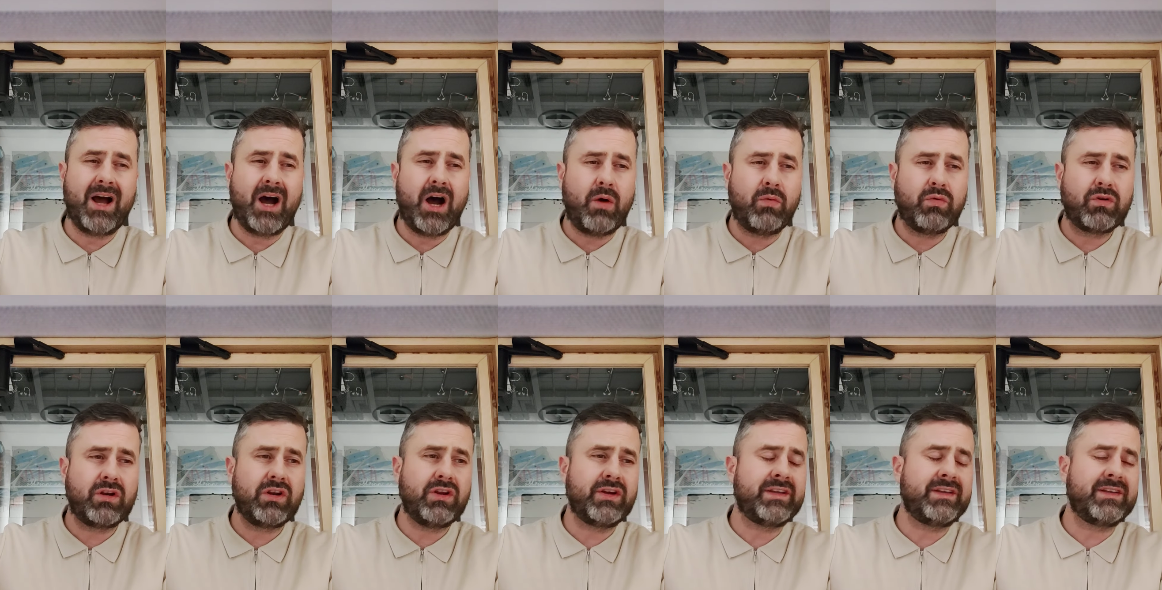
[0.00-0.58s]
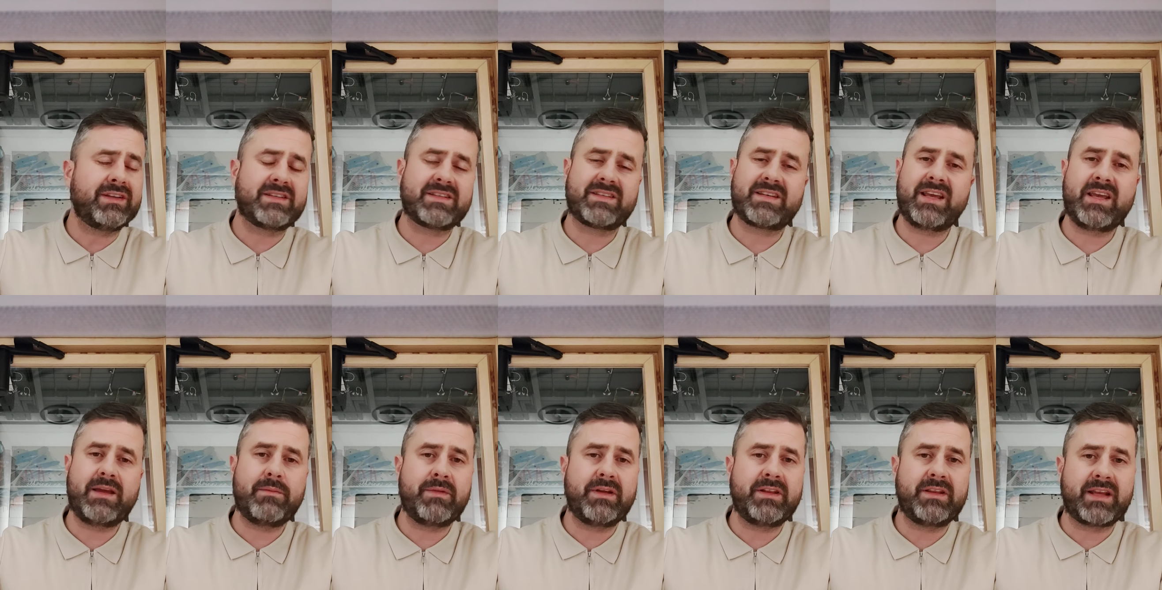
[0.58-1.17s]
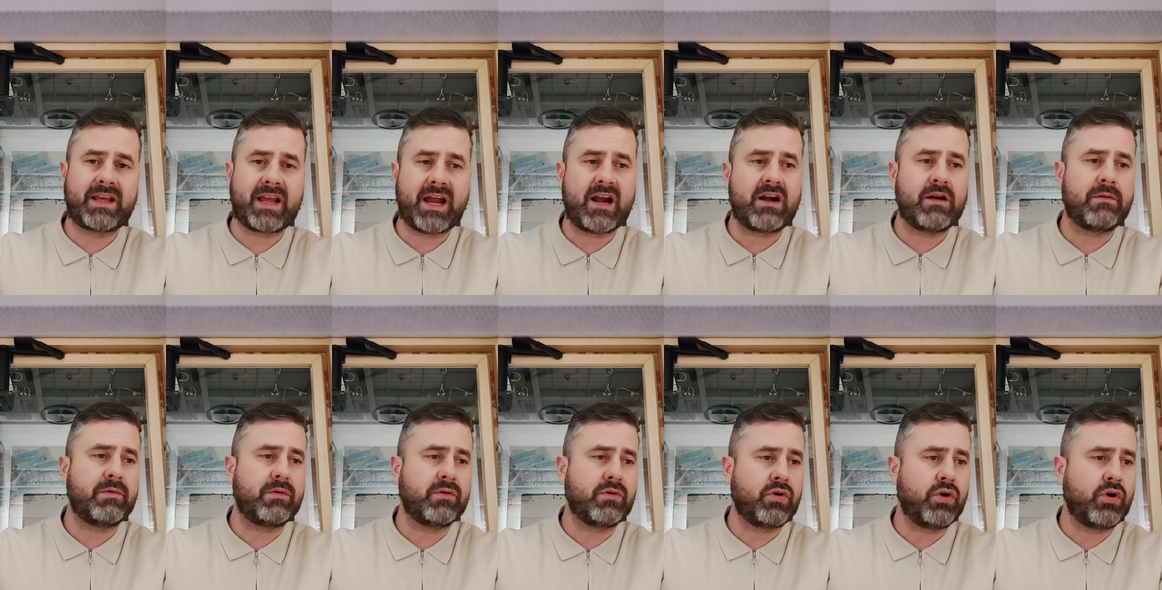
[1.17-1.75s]
would have liked to see him in the
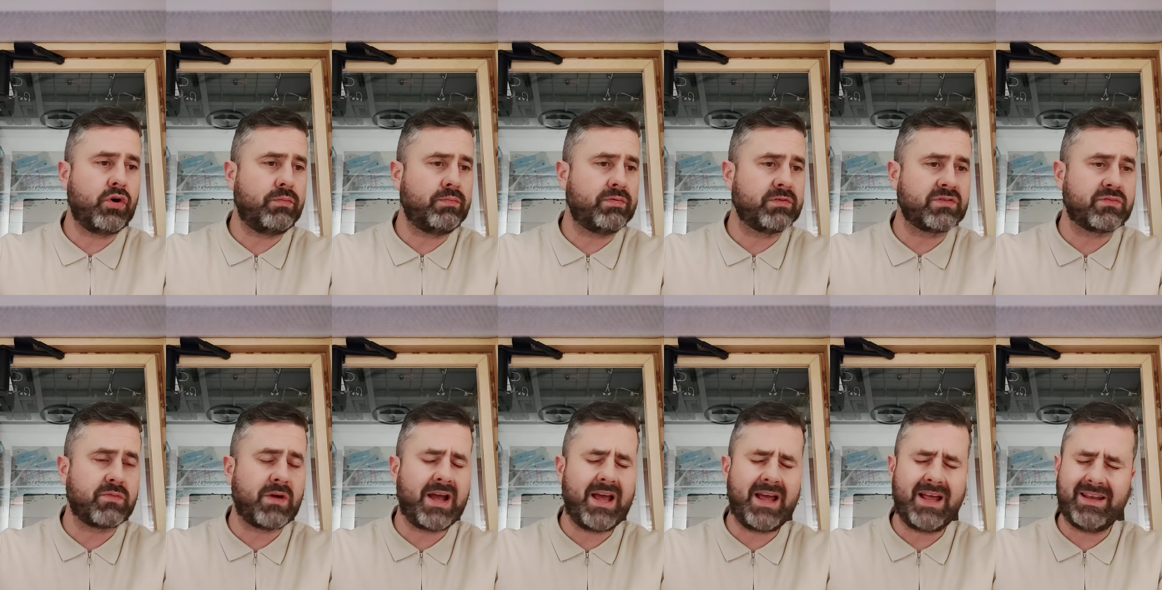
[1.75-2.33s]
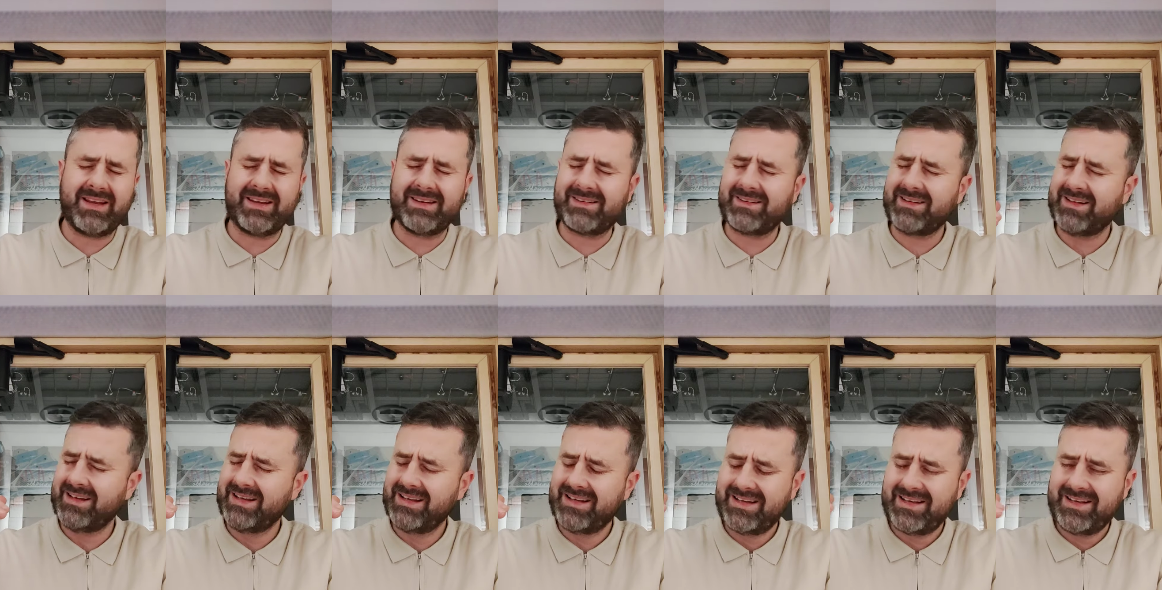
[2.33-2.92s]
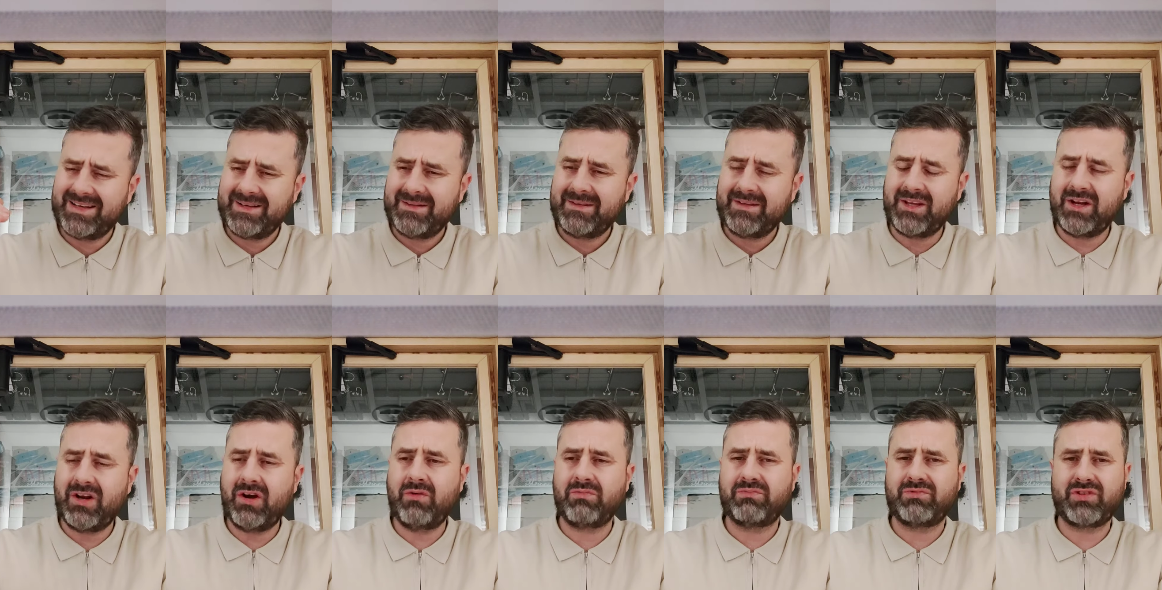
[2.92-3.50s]
Carabao Cup as well, and
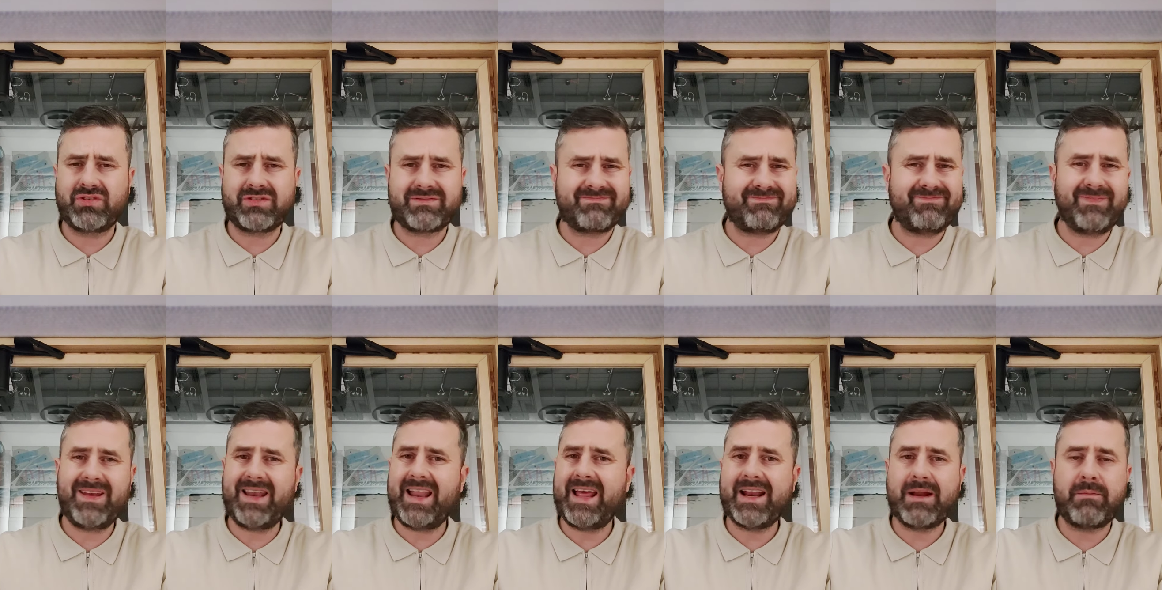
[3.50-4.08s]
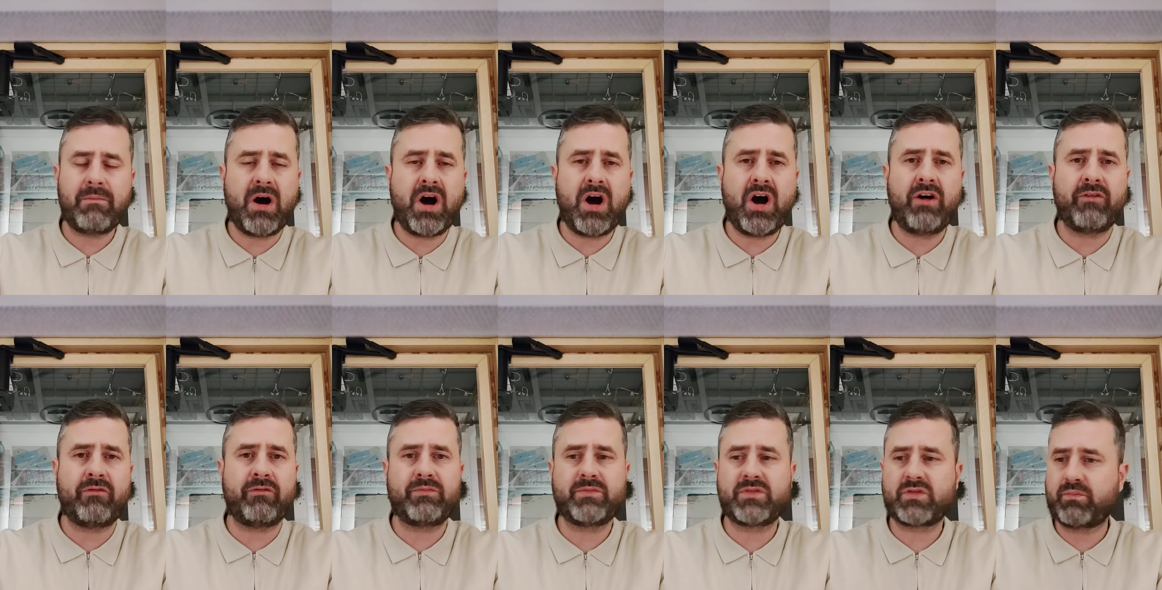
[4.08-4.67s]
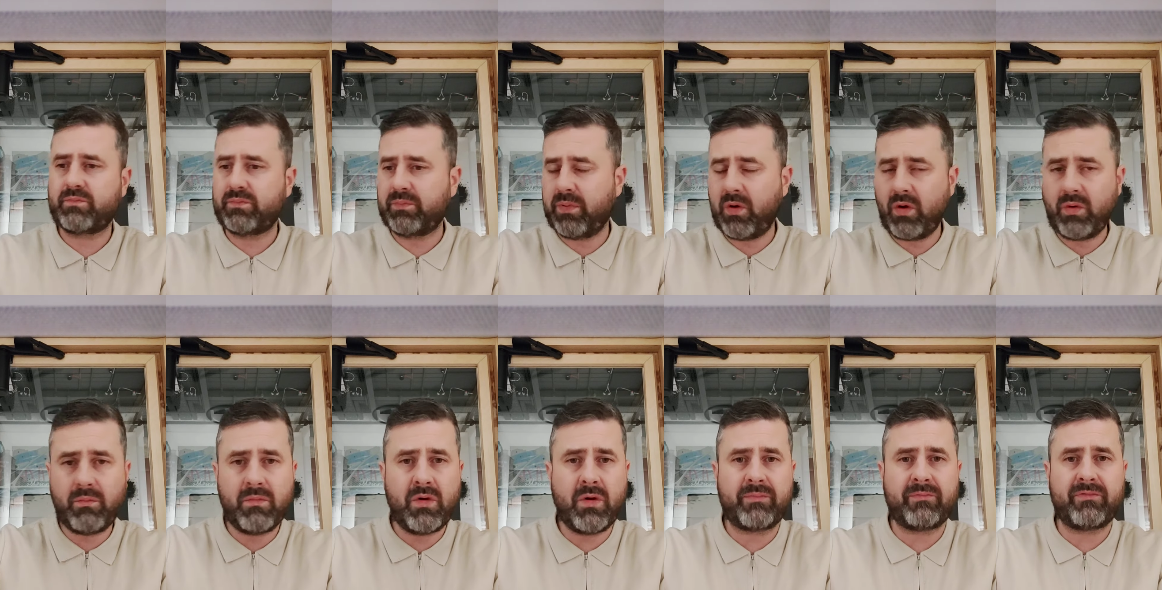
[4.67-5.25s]
you know, just let him off,
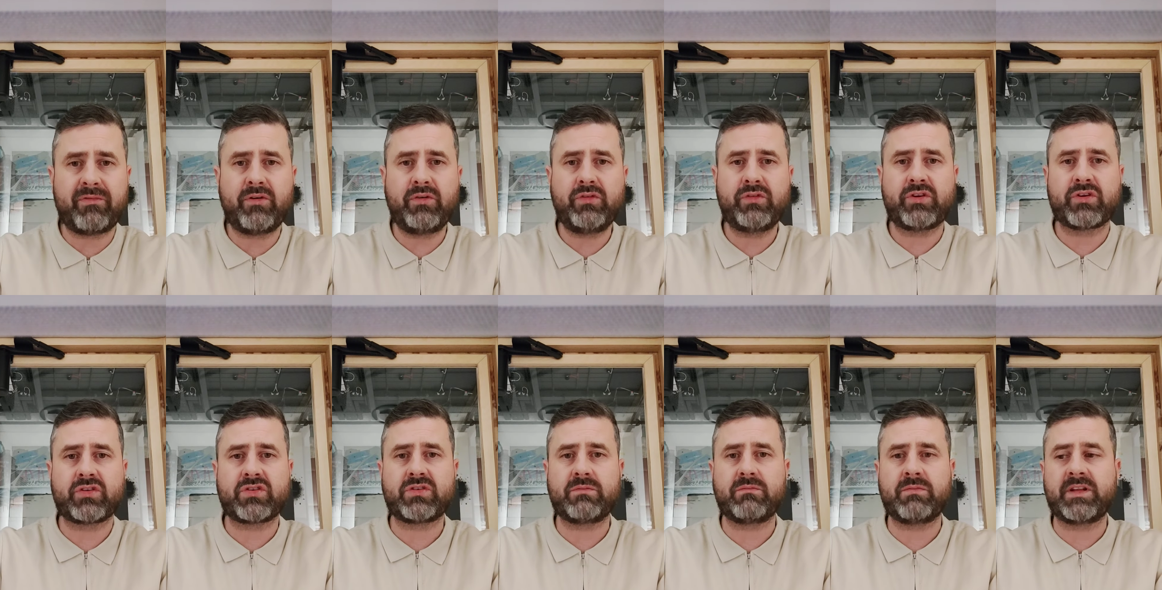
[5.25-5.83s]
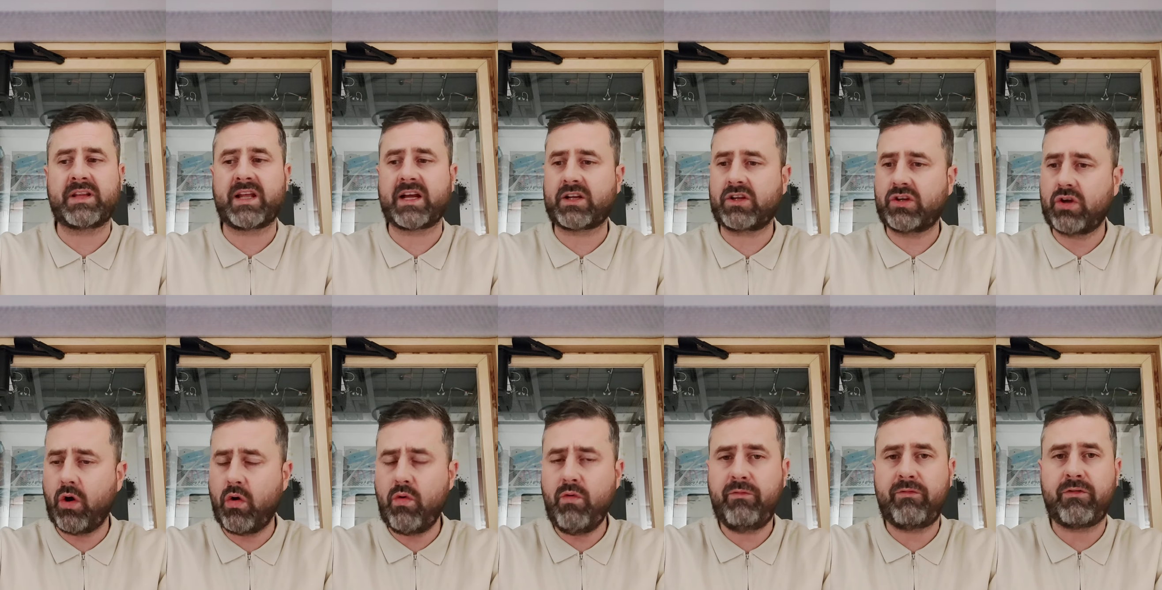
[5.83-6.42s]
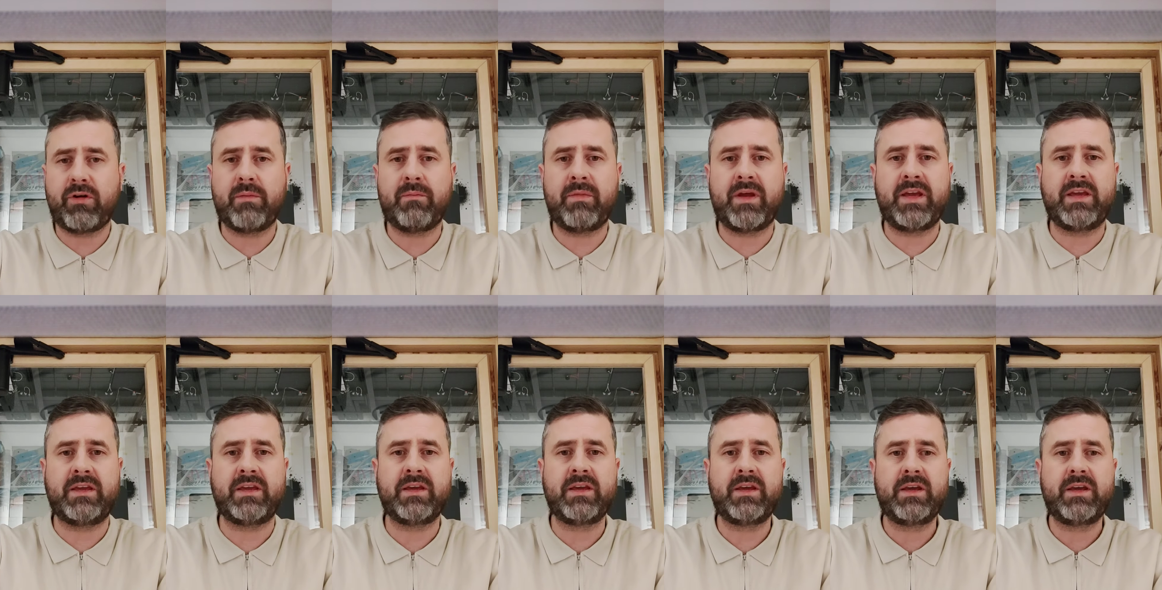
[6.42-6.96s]
put him up front or something like that. Go for him, mate.